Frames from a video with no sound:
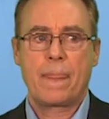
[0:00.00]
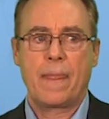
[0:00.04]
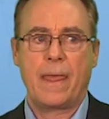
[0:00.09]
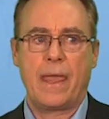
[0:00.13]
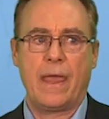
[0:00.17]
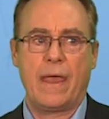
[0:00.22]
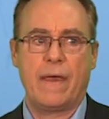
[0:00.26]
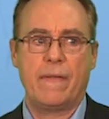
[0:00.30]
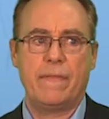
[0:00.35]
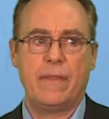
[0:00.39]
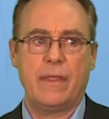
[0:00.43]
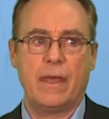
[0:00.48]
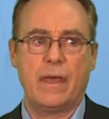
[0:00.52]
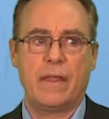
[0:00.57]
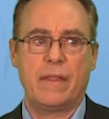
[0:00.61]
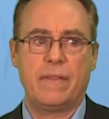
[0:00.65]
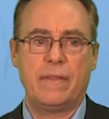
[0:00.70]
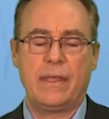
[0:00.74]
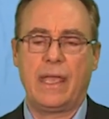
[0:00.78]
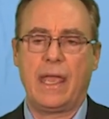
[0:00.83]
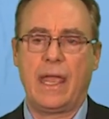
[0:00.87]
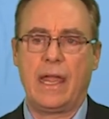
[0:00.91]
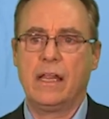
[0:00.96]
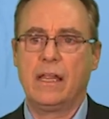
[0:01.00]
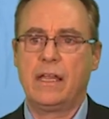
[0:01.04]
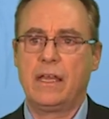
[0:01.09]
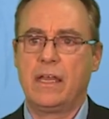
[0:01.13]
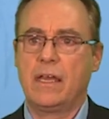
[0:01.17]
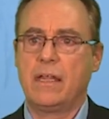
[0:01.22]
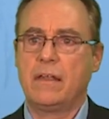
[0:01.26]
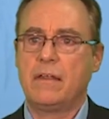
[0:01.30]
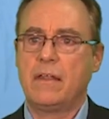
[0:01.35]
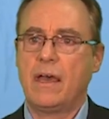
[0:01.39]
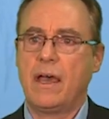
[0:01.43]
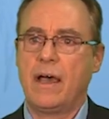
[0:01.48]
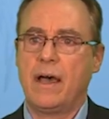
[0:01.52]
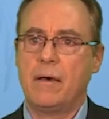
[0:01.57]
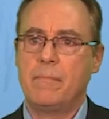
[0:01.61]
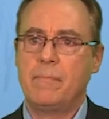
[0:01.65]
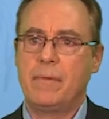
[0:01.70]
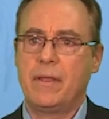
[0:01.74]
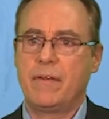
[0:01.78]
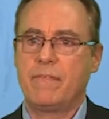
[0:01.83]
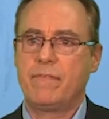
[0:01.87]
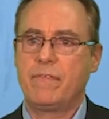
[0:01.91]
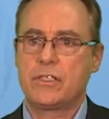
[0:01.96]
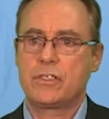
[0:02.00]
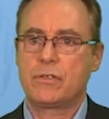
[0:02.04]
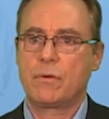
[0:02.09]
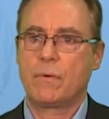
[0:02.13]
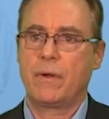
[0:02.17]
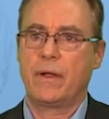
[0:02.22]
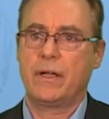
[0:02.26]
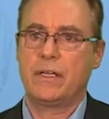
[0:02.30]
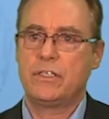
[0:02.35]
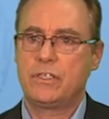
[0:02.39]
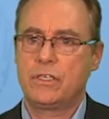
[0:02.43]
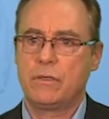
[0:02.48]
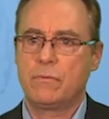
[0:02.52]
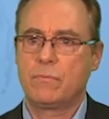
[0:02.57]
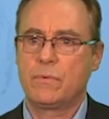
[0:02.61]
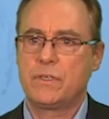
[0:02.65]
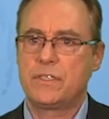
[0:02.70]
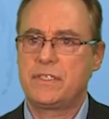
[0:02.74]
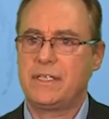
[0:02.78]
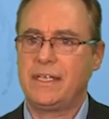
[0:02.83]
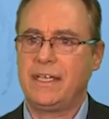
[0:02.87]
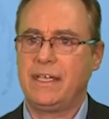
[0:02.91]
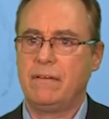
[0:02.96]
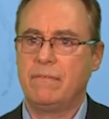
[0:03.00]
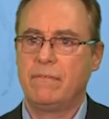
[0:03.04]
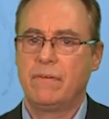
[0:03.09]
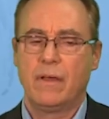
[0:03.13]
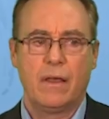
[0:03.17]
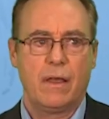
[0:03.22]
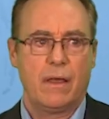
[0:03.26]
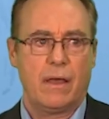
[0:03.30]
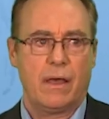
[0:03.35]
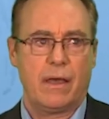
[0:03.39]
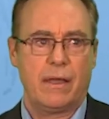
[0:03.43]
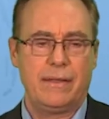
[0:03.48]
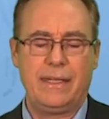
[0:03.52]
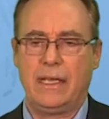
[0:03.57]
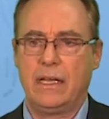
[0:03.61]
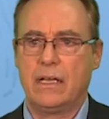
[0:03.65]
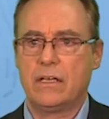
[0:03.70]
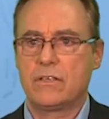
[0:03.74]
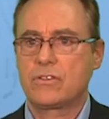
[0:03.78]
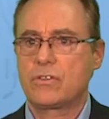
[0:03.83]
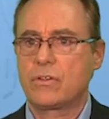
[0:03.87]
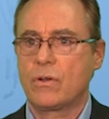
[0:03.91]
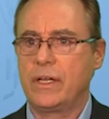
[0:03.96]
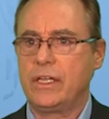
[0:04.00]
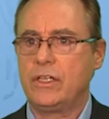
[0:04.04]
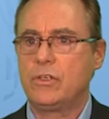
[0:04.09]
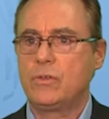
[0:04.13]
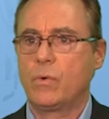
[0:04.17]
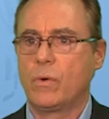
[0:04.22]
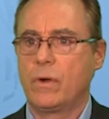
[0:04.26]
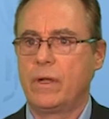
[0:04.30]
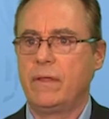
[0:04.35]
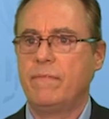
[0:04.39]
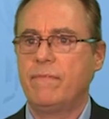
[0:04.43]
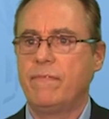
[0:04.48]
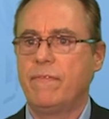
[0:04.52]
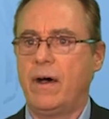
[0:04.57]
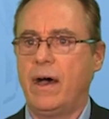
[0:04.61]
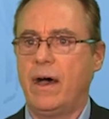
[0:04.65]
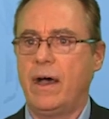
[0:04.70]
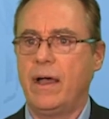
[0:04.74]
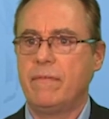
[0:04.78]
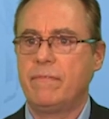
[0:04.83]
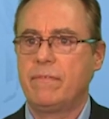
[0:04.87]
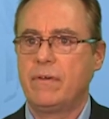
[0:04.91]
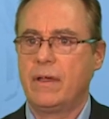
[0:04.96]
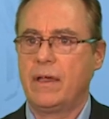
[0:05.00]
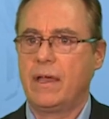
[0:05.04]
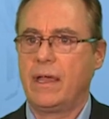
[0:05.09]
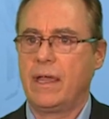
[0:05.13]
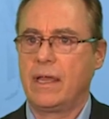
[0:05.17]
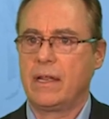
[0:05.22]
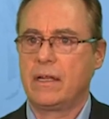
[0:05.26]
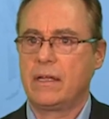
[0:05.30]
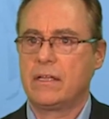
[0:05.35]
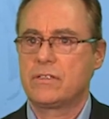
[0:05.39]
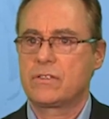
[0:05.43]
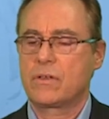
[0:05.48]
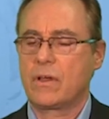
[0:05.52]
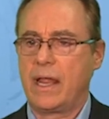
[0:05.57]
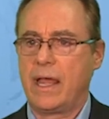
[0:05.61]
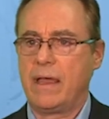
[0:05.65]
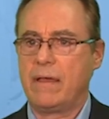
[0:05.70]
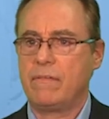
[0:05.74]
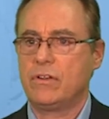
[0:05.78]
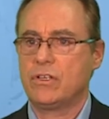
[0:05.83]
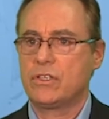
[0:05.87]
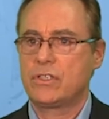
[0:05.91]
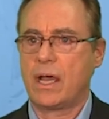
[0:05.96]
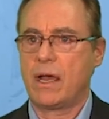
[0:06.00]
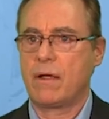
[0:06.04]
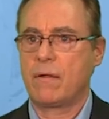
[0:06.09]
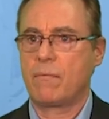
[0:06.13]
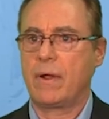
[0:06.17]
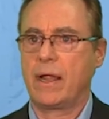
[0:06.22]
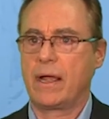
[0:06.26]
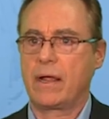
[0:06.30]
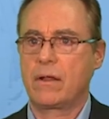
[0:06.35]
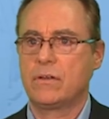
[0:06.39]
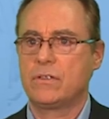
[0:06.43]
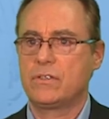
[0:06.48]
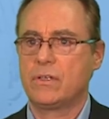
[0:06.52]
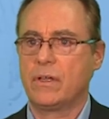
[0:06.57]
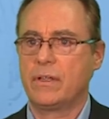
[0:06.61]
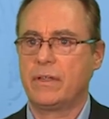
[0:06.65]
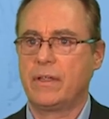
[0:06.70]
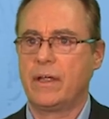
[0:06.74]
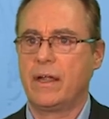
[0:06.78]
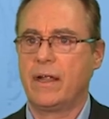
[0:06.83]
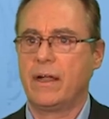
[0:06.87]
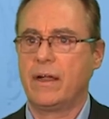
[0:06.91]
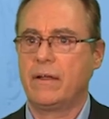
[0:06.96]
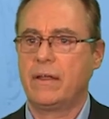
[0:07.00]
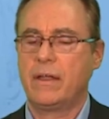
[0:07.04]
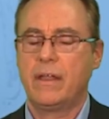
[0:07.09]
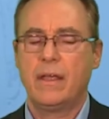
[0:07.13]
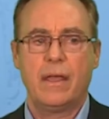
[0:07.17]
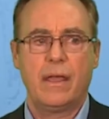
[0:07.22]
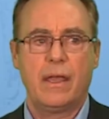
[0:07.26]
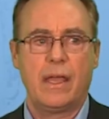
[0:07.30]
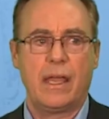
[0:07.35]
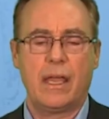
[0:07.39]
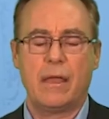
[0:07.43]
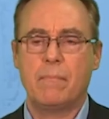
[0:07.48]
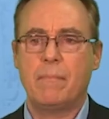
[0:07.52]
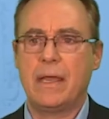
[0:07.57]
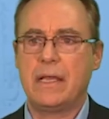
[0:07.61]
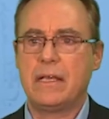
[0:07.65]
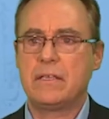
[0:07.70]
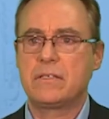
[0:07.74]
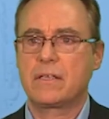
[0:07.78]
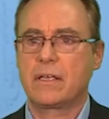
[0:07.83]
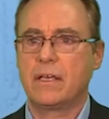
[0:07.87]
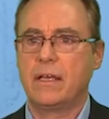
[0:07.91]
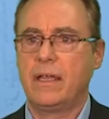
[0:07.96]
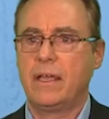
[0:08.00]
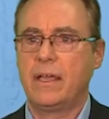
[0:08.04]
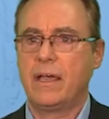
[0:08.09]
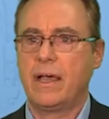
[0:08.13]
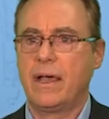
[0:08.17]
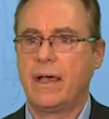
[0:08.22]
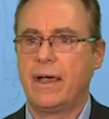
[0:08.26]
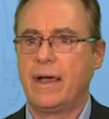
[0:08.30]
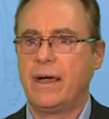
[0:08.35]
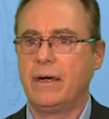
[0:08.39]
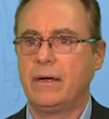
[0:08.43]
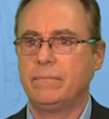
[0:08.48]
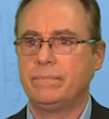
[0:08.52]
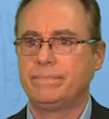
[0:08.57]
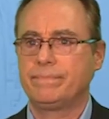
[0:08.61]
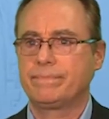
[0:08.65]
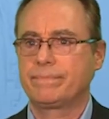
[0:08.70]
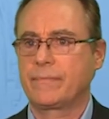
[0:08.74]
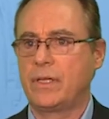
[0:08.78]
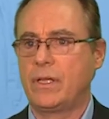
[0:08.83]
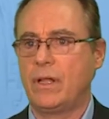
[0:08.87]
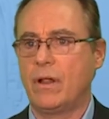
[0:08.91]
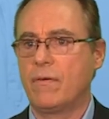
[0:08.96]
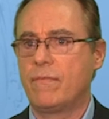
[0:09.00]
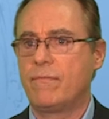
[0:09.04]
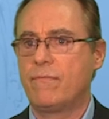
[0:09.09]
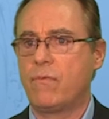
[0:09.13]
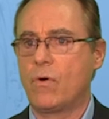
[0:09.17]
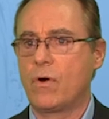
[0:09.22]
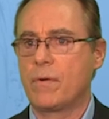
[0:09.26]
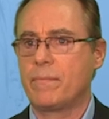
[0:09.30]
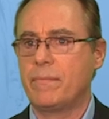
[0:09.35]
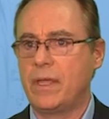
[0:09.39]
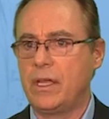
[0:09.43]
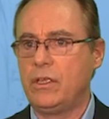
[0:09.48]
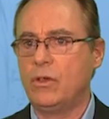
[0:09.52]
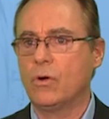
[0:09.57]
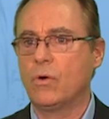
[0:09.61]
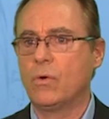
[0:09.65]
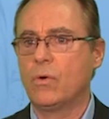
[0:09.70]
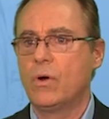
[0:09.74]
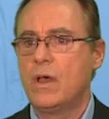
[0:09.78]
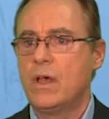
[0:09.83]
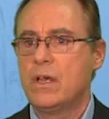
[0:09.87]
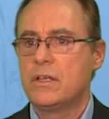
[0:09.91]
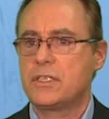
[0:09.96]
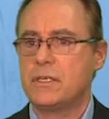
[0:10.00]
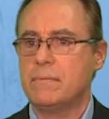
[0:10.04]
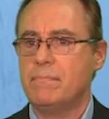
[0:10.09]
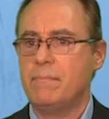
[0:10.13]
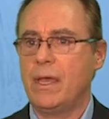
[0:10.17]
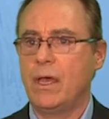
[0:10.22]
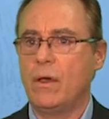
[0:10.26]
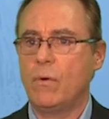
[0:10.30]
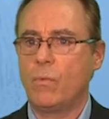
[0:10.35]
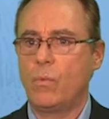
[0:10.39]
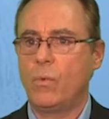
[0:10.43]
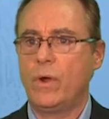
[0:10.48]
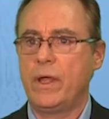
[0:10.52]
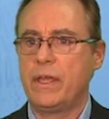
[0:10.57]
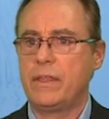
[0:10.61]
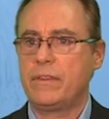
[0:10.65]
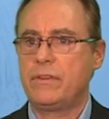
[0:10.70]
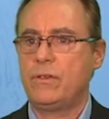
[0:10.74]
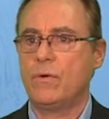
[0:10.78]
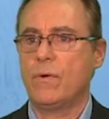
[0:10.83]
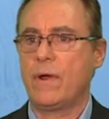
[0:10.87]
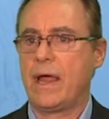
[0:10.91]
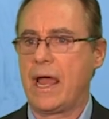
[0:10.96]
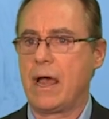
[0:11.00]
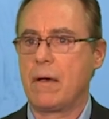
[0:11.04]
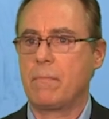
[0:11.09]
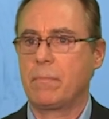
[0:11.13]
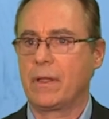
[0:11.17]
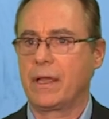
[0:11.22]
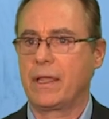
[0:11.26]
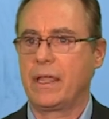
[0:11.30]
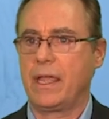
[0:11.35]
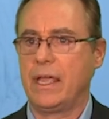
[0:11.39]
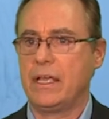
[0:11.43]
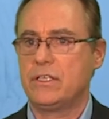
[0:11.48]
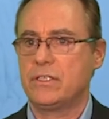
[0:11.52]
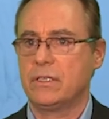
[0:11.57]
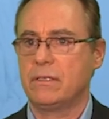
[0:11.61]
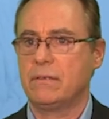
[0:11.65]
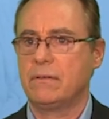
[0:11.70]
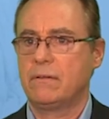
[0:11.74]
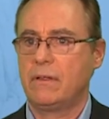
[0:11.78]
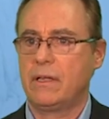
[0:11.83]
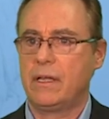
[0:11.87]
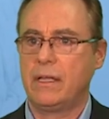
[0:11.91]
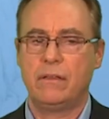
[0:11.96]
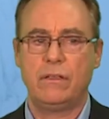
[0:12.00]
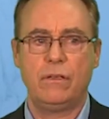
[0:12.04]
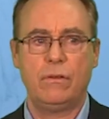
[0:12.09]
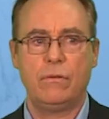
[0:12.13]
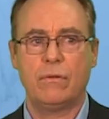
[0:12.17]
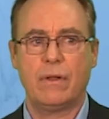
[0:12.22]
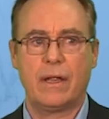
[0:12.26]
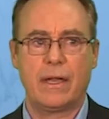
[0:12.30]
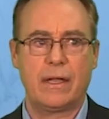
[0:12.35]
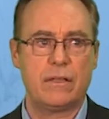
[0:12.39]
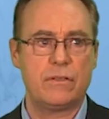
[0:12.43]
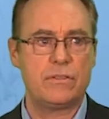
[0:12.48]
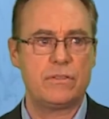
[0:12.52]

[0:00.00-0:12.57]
And then the alien beneficiary should receive a DS-3025, and it's going to have your shot records on there and basically a form that you'll submit with your application in the United